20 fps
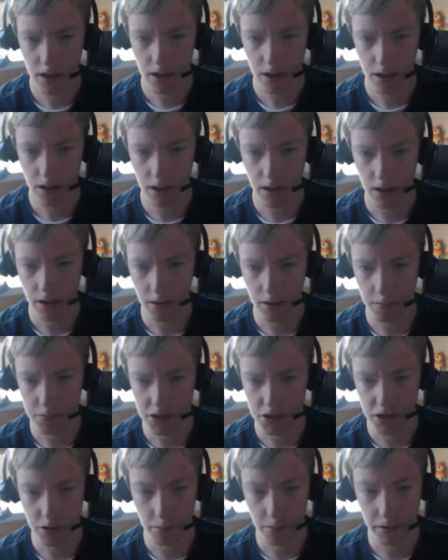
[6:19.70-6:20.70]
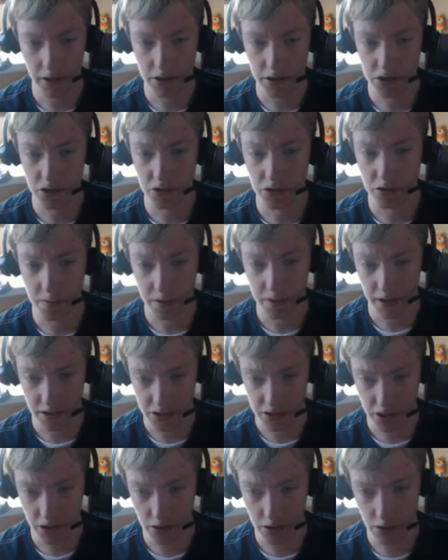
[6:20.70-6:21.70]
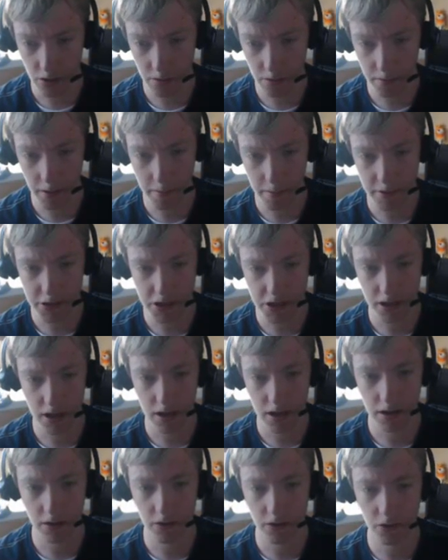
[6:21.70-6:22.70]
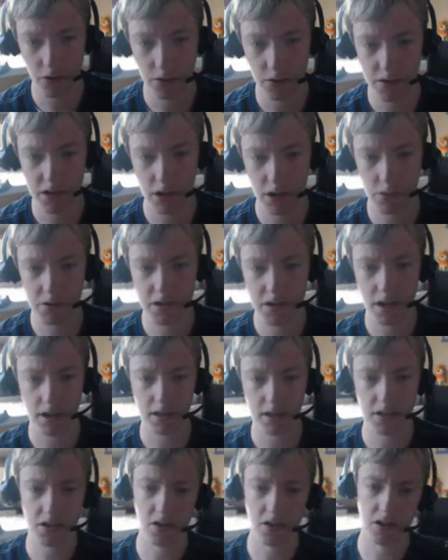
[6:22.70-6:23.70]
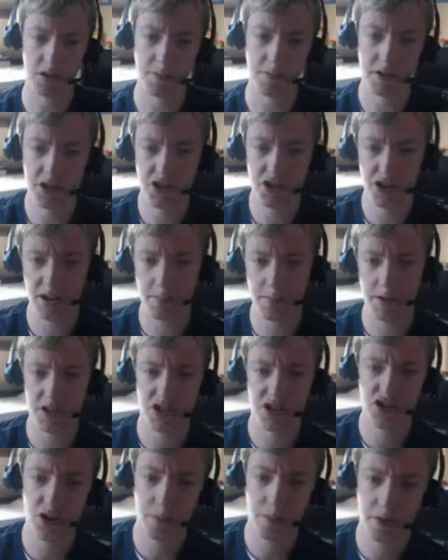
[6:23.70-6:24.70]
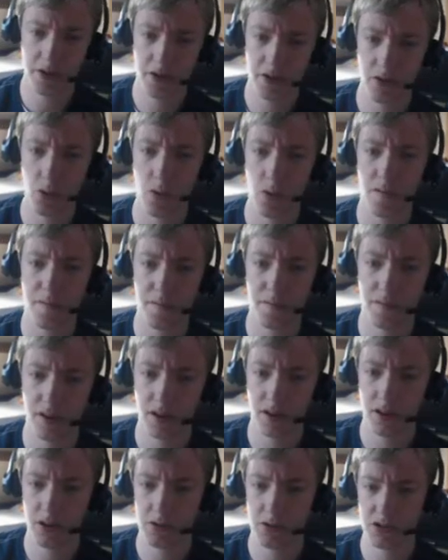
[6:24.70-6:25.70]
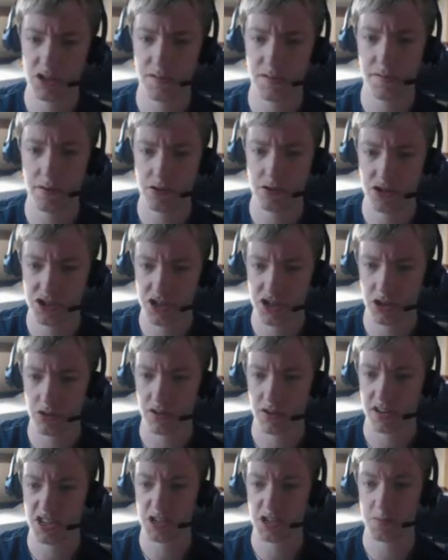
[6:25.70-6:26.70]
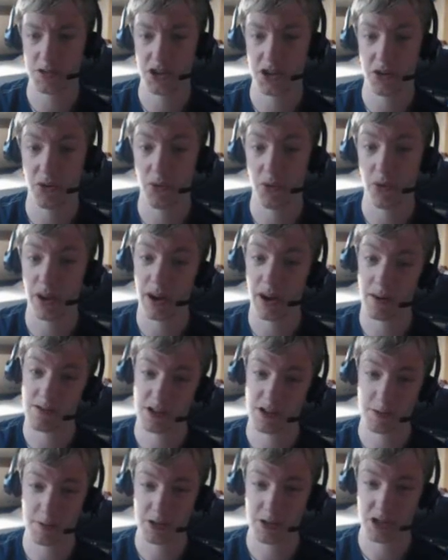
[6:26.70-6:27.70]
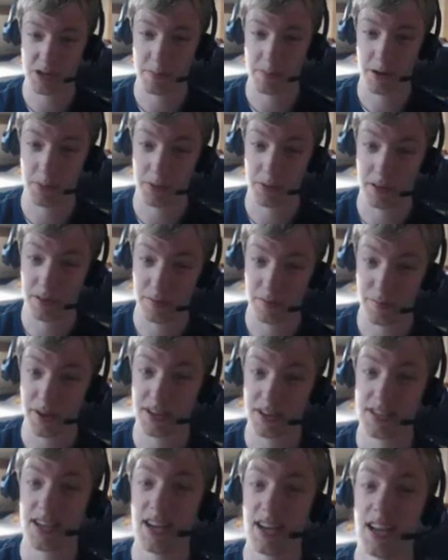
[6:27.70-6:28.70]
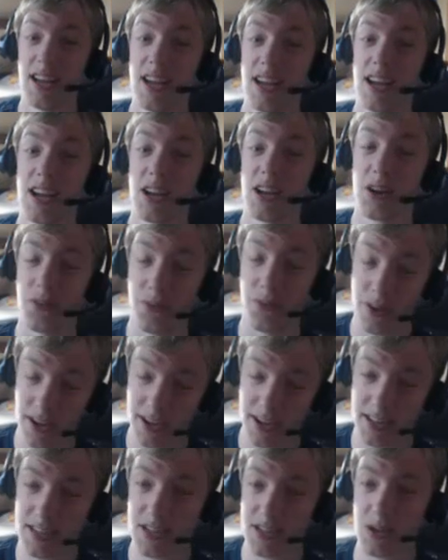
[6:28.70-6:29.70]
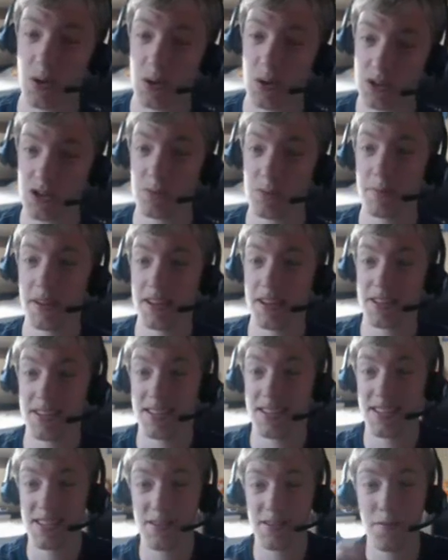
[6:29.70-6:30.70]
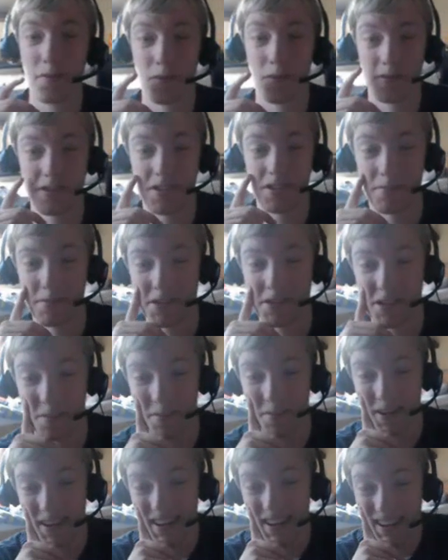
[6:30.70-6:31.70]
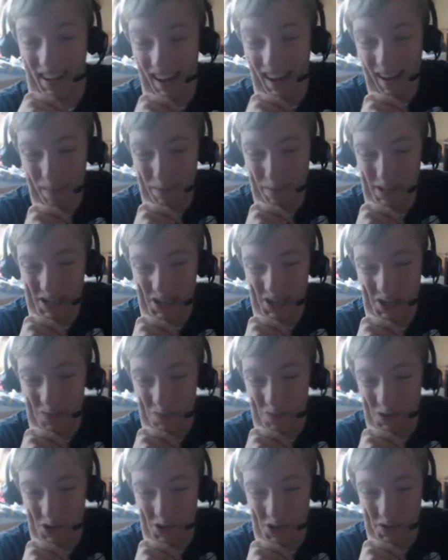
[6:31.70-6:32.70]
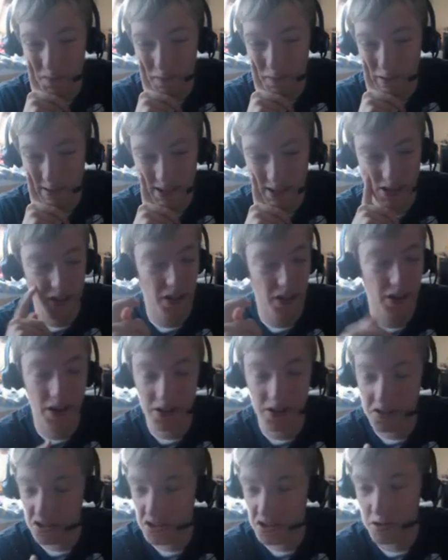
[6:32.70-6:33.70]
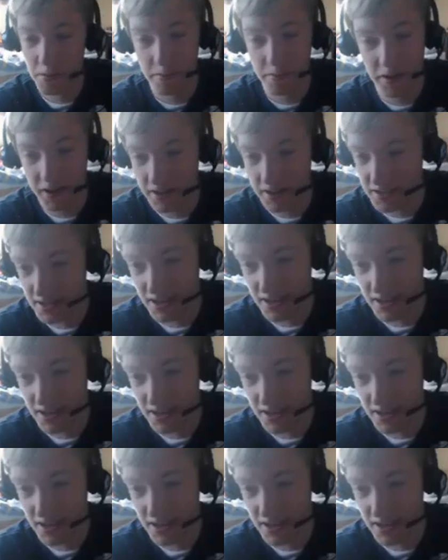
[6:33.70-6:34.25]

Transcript: Machine duplication, ultimate Ancient Gear Golem. Yeah, I mentioned that. Due to its low attack, this card is best distributed or uses Fusion Sync or Xyz material right after special summoning with its effect. Correct. Also, because it's forced to be summoned in attack position, which is unfortunate. You can't just summon it as an